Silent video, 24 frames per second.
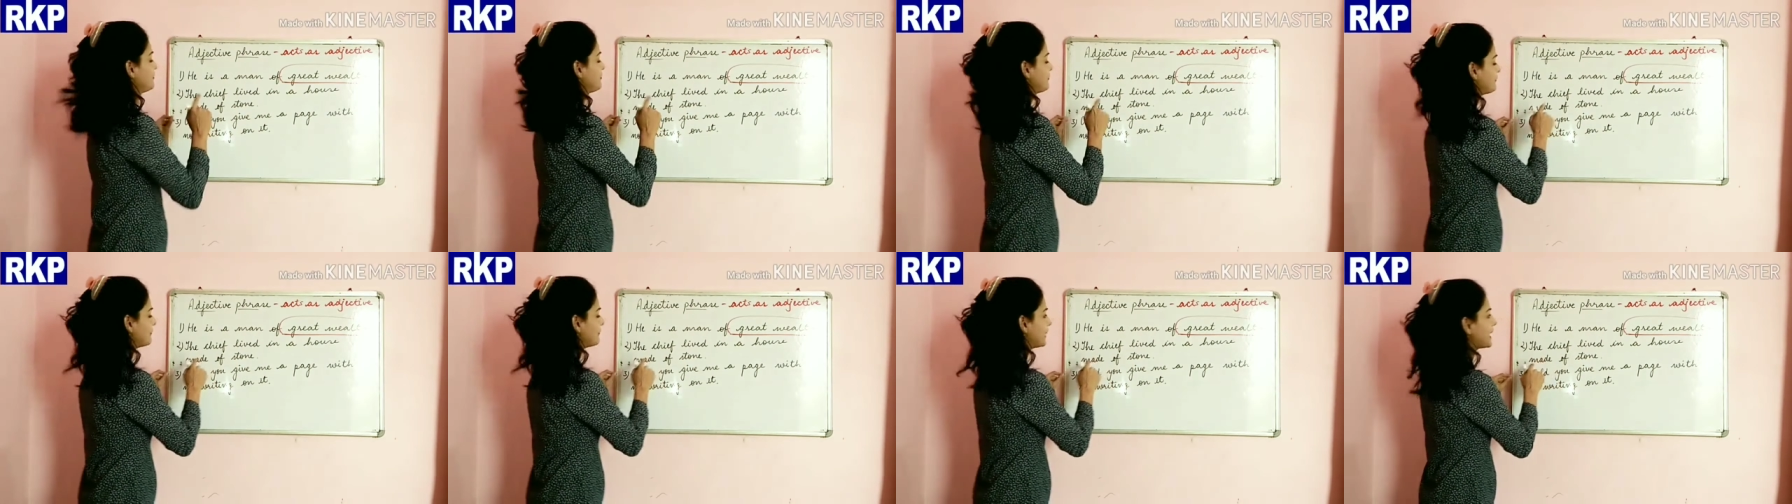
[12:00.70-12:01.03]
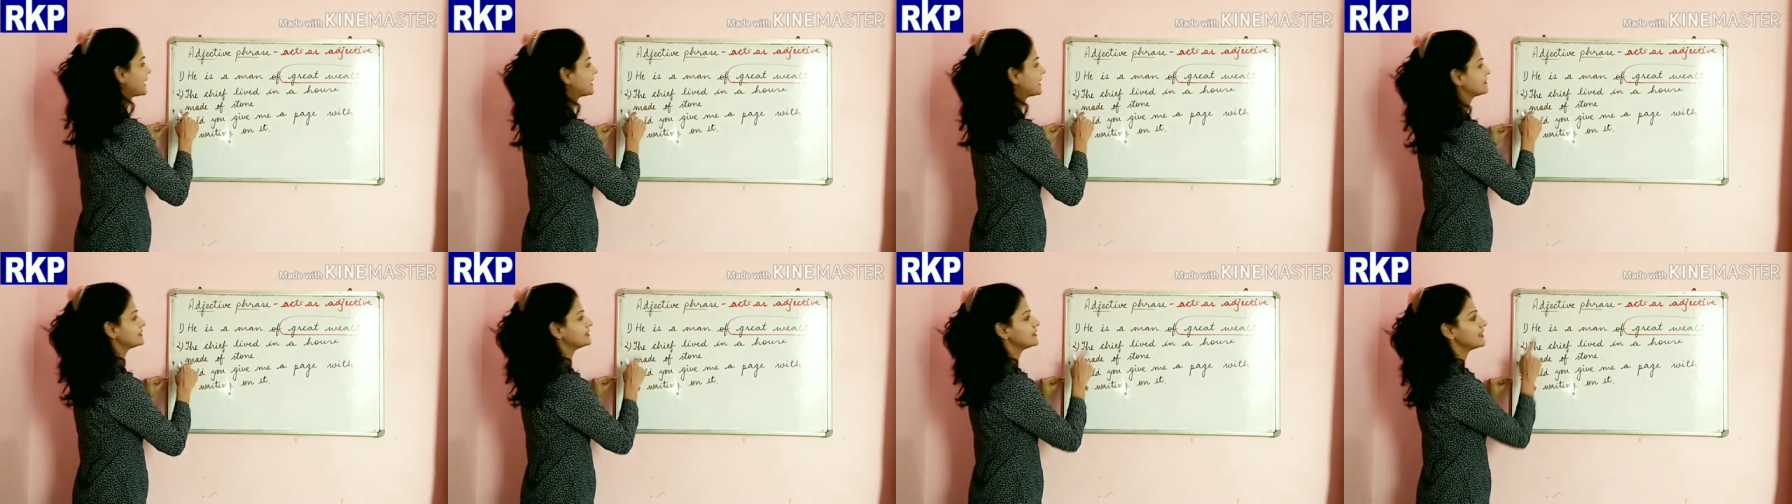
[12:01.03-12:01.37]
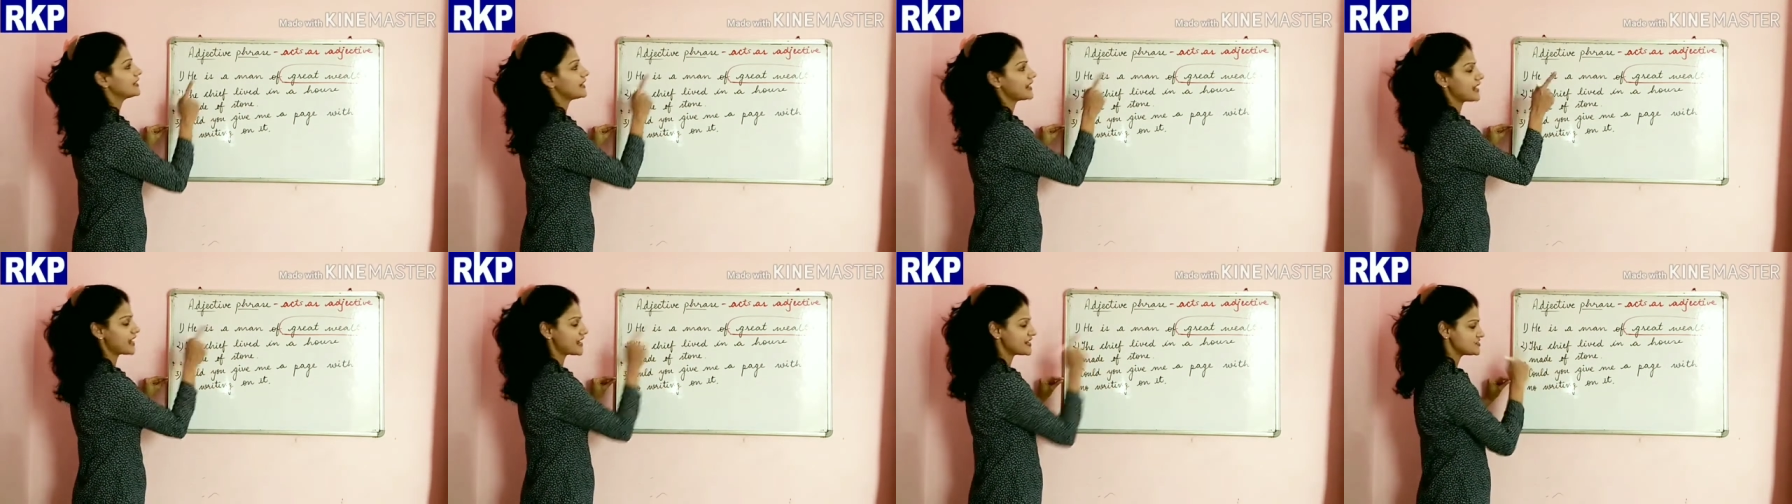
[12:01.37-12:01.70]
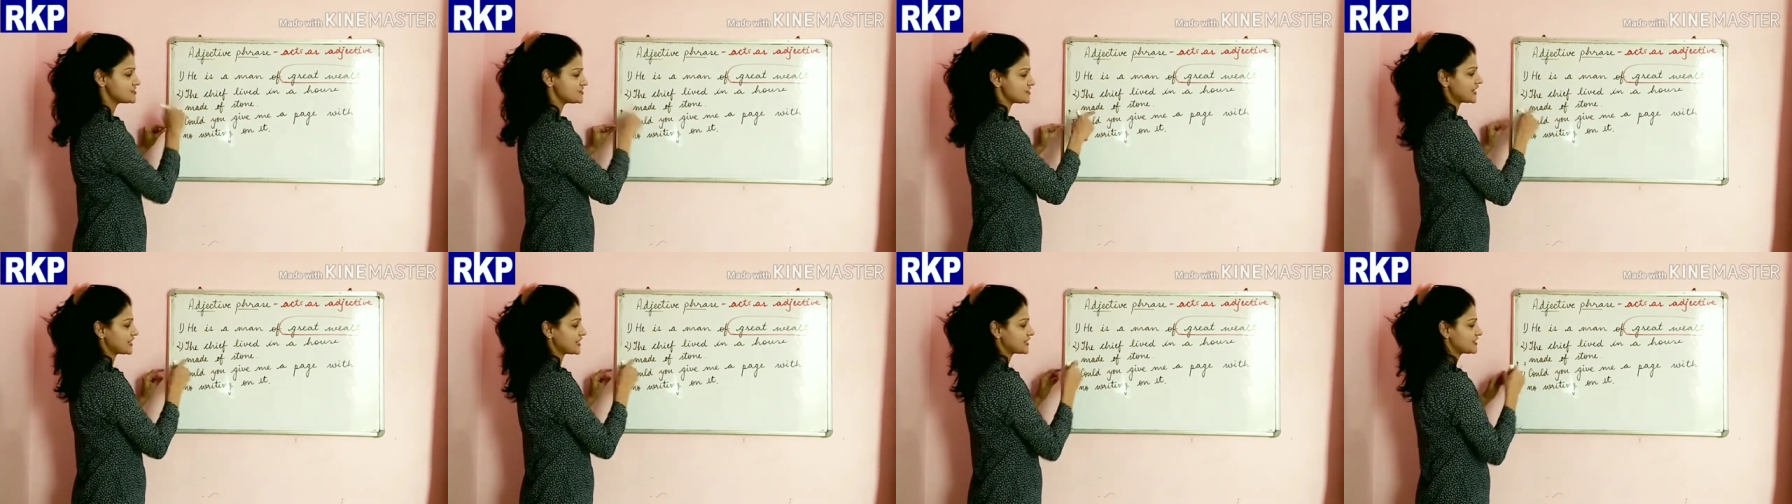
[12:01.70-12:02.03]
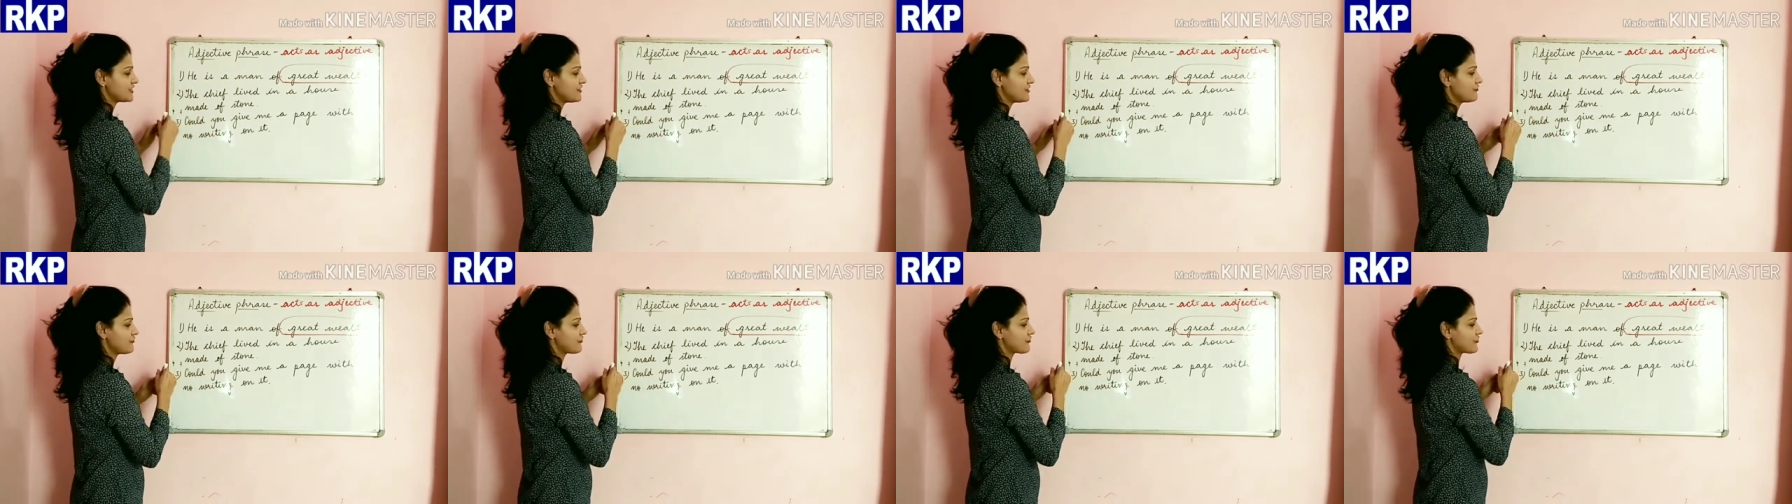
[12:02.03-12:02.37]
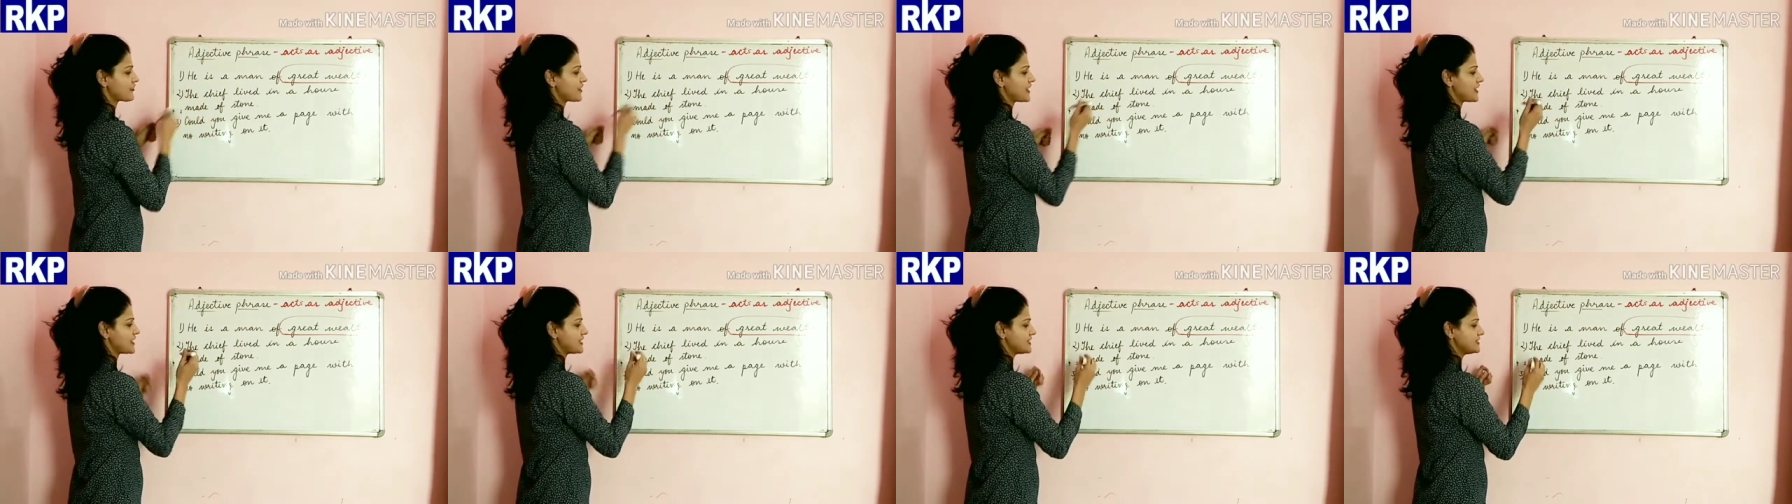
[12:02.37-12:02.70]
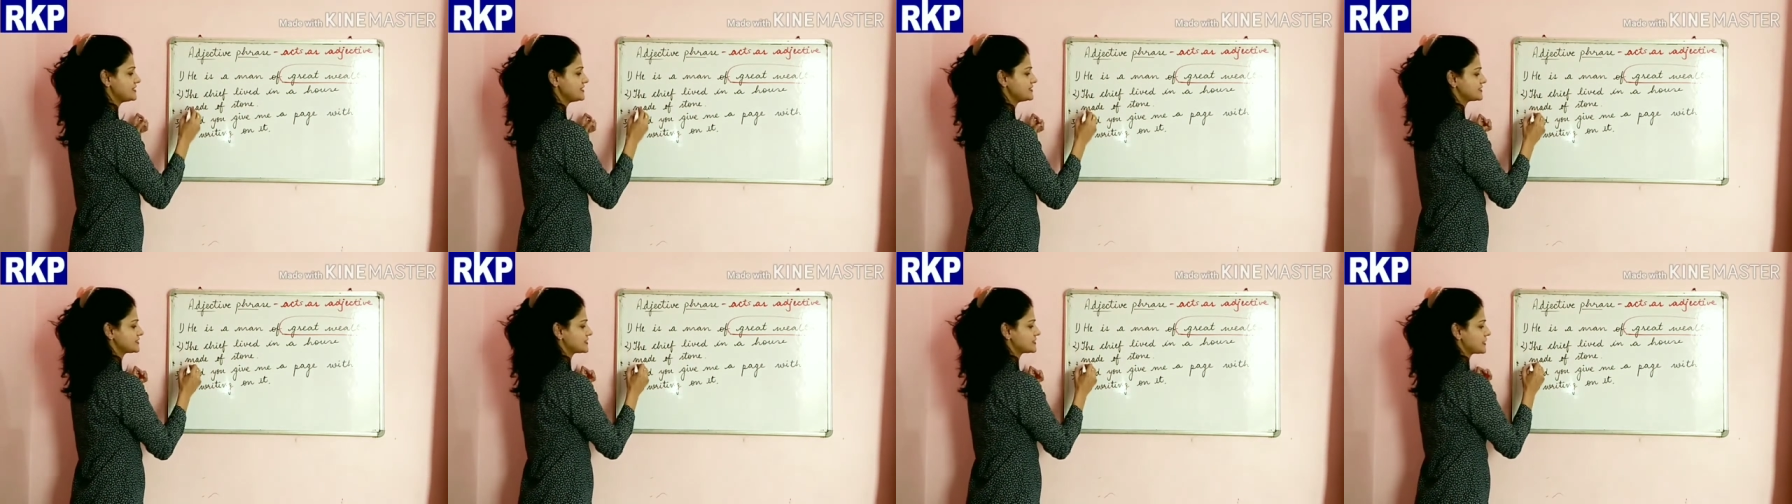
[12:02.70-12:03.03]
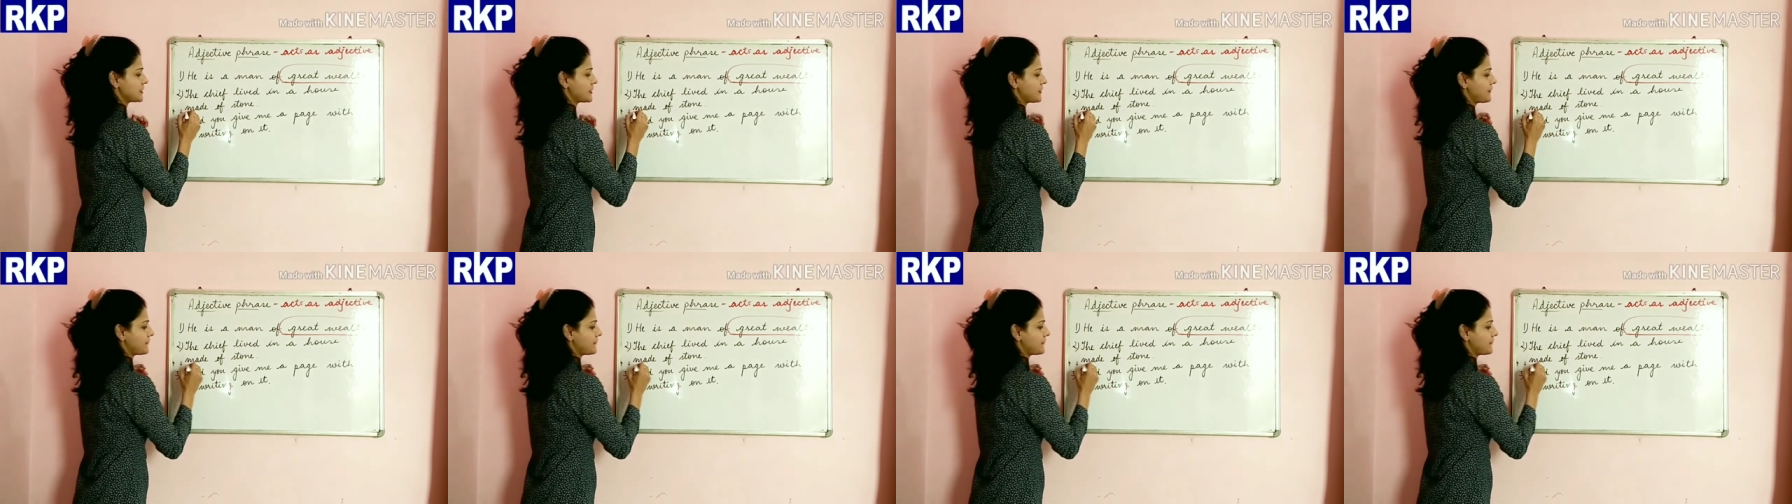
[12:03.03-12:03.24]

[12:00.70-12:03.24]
by the adjective phrase